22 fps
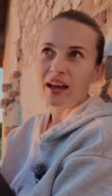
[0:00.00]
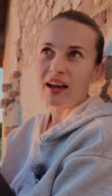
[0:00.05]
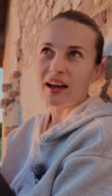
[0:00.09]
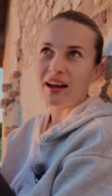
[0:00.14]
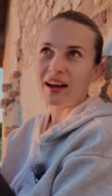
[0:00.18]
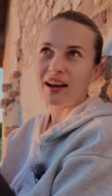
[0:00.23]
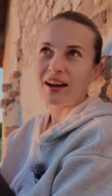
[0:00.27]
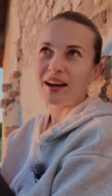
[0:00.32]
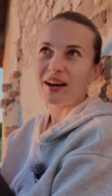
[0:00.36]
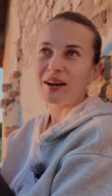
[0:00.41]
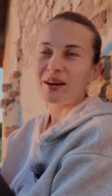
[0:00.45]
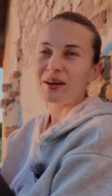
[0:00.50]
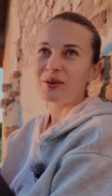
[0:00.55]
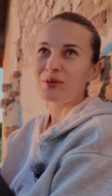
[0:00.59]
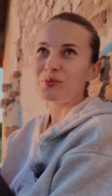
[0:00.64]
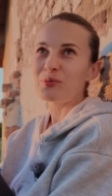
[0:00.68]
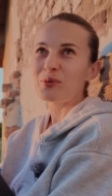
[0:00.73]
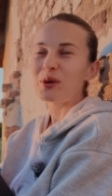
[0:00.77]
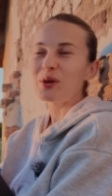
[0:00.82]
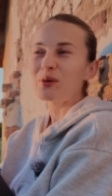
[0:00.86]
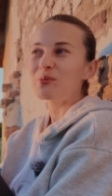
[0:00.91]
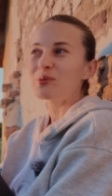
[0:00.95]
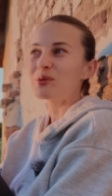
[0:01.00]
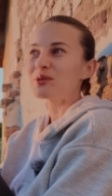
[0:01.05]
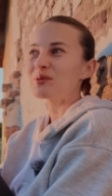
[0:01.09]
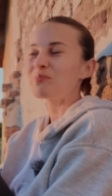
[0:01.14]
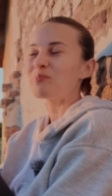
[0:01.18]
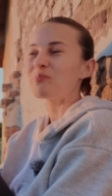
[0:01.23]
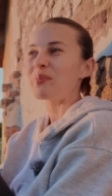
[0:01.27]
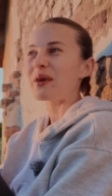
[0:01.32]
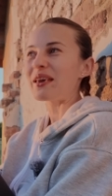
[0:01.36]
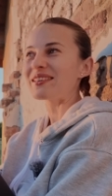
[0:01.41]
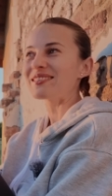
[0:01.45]
uh, we would
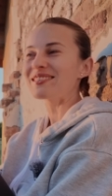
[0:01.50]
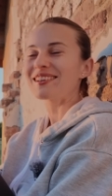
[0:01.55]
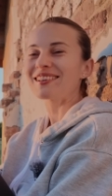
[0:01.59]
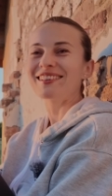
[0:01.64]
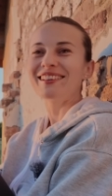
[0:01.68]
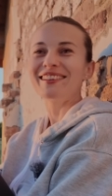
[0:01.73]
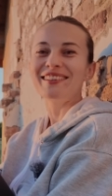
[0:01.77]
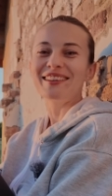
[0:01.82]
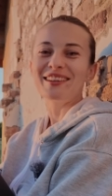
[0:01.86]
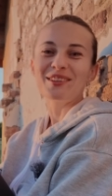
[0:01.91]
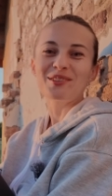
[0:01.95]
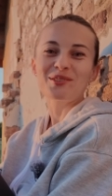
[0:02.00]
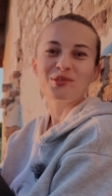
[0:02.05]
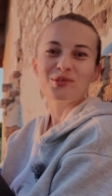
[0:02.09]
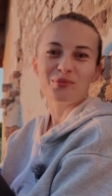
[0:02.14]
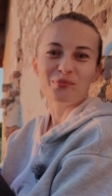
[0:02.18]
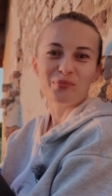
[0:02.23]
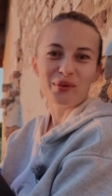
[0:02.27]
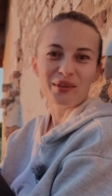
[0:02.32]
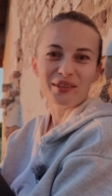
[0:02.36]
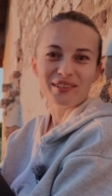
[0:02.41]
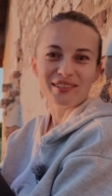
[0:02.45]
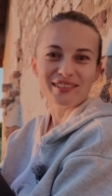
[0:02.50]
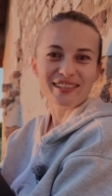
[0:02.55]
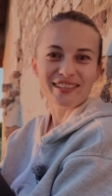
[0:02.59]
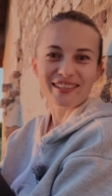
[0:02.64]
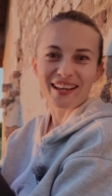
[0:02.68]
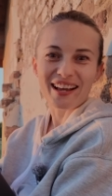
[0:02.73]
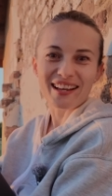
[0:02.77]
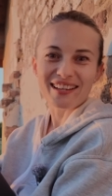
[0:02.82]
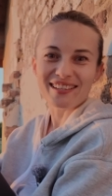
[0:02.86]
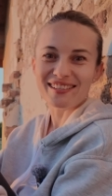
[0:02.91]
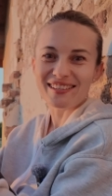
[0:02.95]
basically need to build
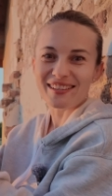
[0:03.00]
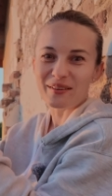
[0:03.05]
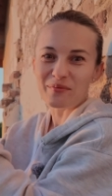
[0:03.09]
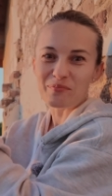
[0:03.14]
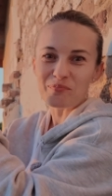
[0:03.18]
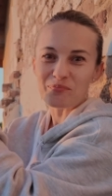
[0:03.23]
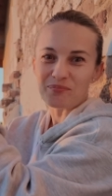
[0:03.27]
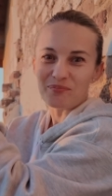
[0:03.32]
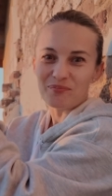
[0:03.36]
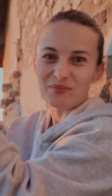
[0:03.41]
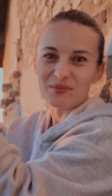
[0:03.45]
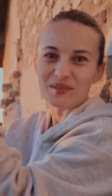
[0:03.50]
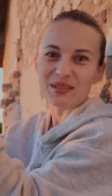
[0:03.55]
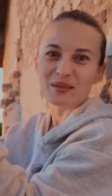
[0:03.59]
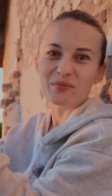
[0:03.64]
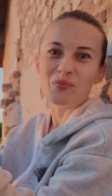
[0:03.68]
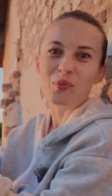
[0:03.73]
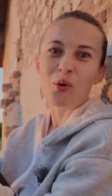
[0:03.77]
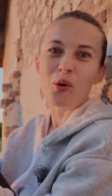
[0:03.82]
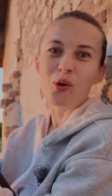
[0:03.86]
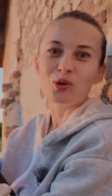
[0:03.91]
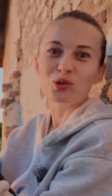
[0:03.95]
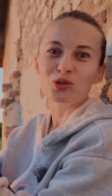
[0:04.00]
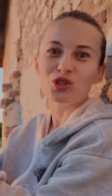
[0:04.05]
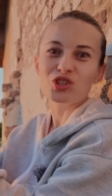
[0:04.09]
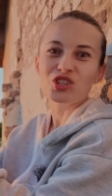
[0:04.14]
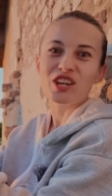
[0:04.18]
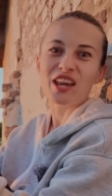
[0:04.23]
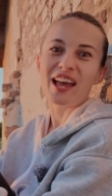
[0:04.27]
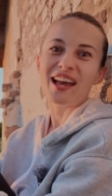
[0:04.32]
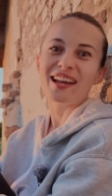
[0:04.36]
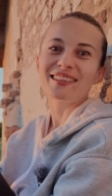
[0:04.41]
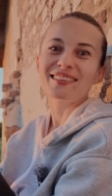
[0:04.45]
another small
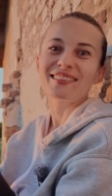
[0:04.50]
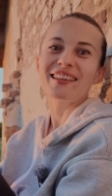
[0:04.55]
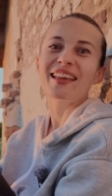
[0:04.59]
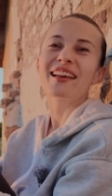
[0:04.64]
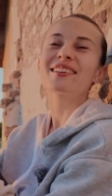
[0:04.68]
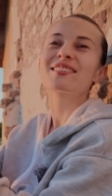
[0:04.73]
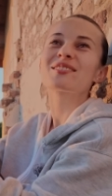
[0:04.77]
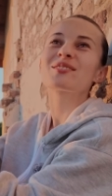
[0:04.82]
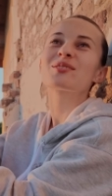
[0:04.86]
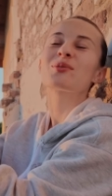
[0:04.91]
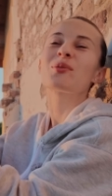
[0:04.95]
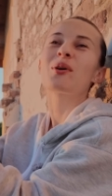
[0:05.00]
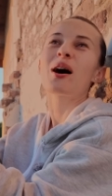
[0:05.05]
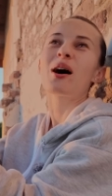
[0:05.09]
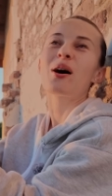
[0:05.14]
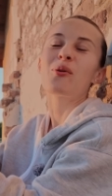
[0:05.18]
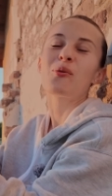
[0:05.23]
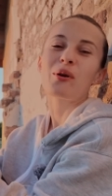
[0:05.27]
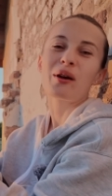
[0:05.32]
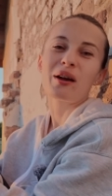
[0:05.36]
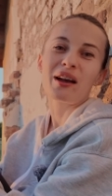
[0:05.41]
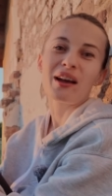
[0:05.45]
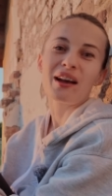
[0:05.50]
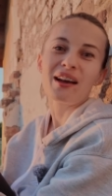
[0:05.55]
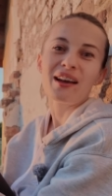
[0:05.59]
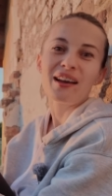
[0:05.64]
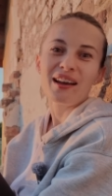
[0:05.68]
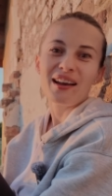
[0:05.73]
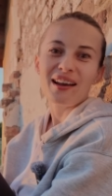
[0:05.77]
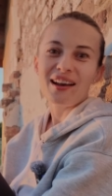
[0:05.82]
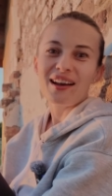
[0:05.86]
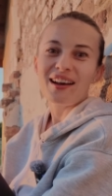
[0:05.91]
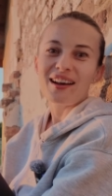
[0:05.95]
shed next to our
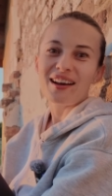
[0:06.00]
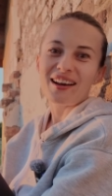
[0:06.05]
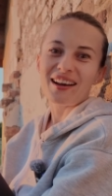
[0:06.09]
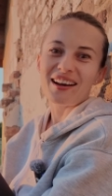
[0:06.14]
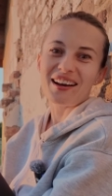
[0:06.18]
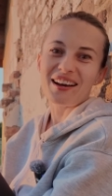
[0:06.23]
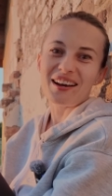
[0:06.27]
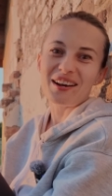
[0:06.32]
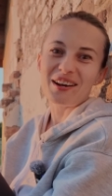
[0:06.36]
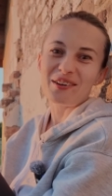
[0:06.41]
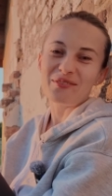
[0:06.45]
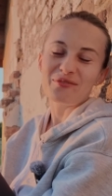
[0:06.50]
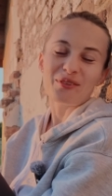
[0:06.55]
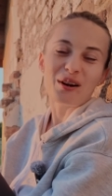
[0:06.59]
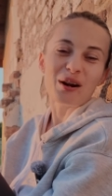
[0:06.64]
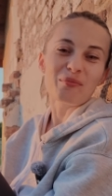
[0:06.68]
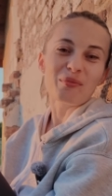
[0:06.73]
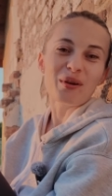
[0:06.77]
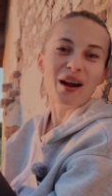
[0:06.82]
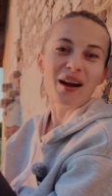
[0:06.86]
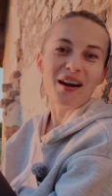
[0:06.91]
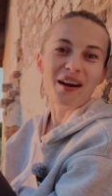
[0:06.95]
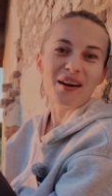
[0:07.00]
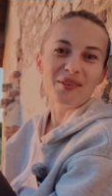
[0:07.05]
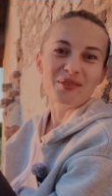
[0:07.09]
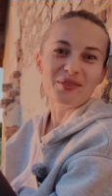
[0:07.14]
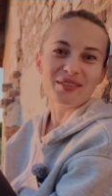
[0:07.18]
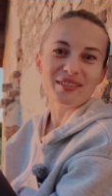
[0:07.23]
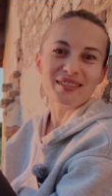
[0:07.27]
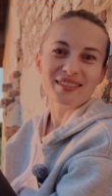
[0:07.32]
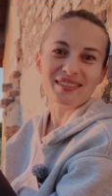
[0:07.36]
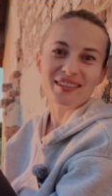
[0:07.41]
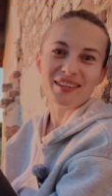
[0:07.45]
uh,
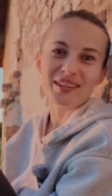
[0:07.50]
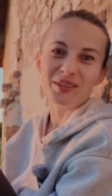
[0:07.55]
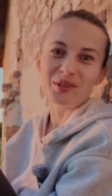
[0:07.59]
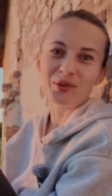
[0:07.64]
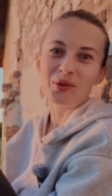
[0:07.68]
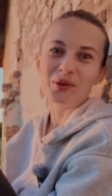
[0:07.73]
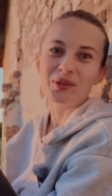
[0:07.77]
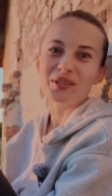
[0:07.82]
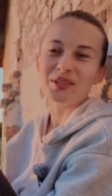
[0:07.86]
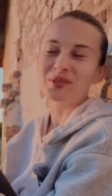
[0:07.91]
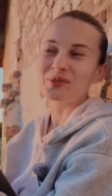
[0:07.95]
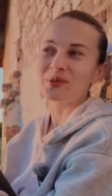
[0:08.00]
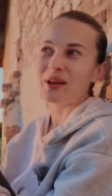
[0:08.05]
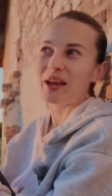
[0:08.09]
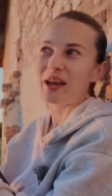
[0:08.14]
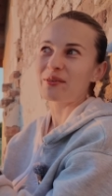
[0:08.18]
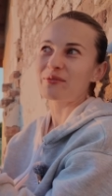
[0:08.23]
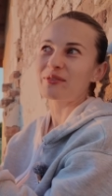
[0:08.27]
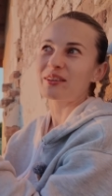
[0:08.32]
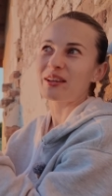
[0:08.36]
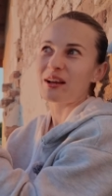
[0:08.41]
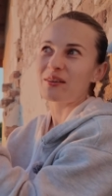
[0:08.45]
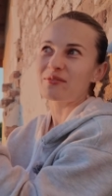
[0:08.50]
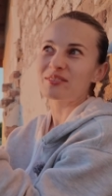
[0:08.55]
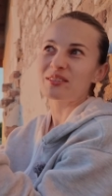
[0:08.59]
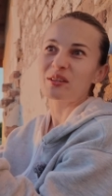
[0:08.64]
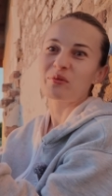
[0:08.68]
farmhouse in order to have enough